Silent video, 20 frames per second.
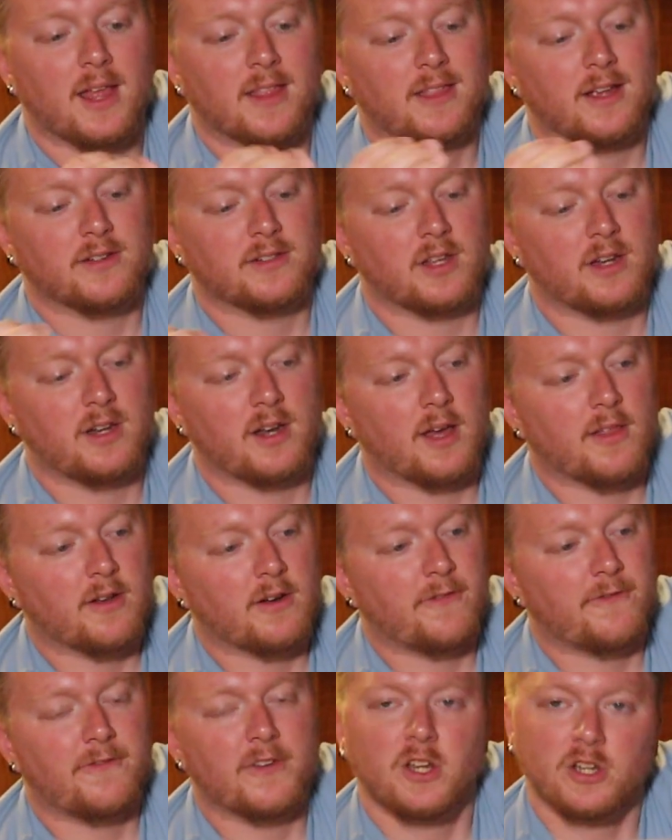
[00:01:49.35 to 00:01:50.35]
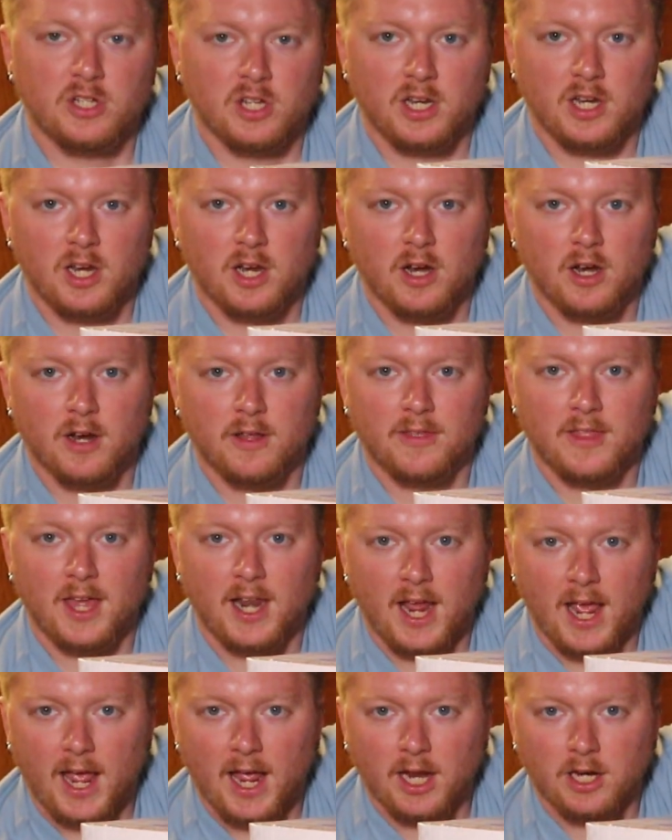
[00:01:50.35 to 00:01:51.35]
there's another fish in here
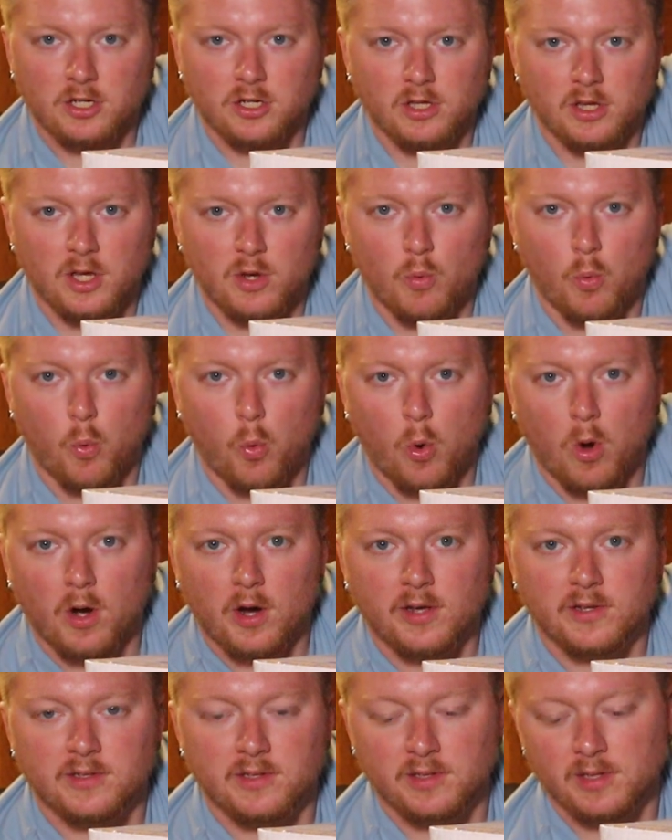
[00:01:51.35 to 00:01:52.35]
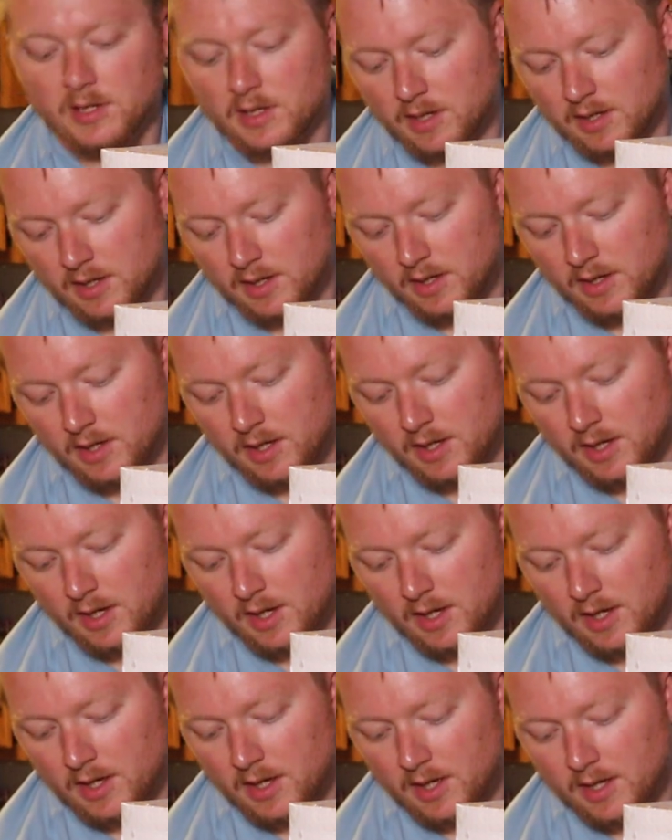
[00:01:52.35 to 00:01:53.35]
that actually works
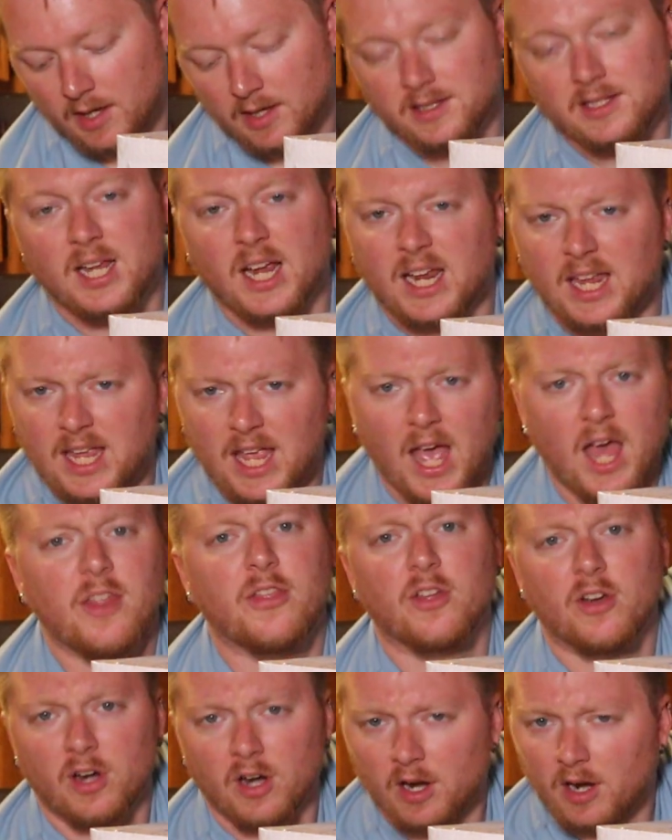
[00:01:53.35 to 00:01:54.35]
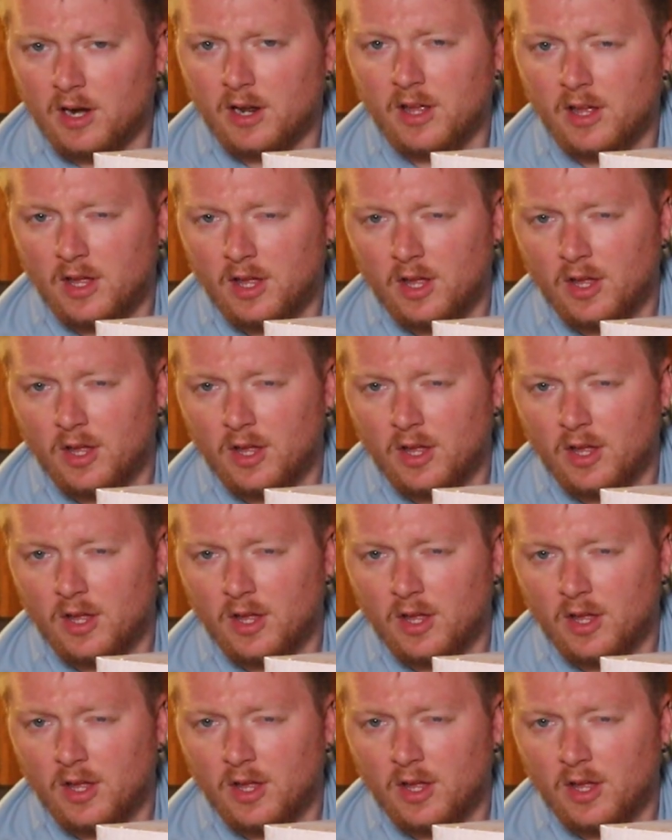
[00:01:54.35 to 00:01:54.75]
together.